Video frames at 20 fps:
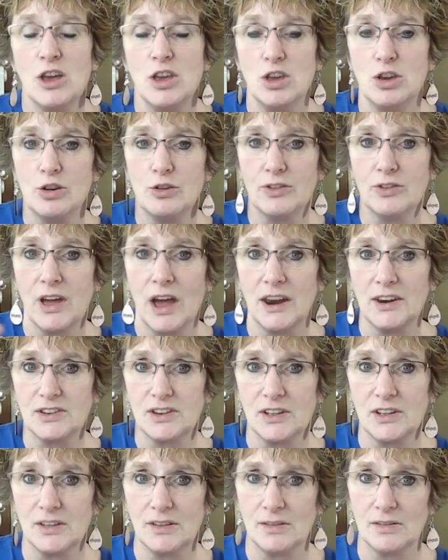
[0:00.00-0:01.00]
You've got
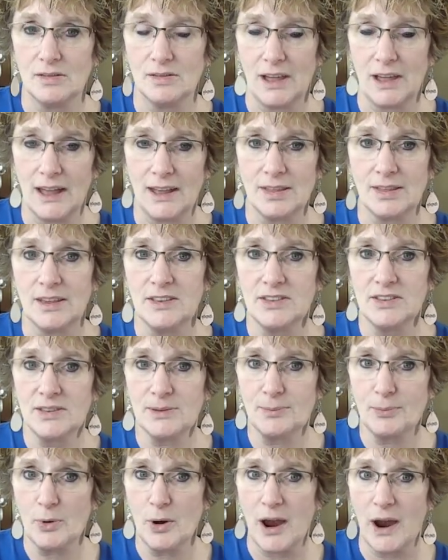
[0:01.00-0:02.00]
to lightly
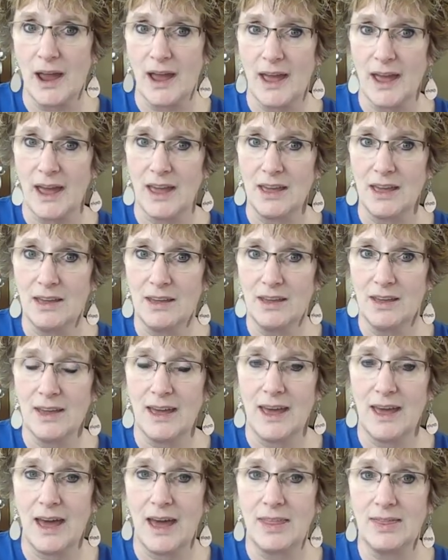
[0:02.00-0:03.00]
spray
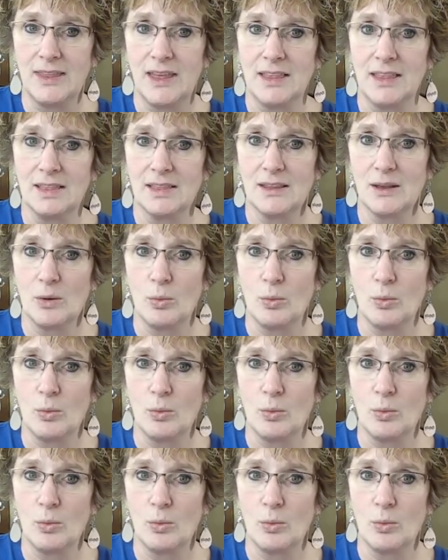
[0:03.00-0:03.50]
and then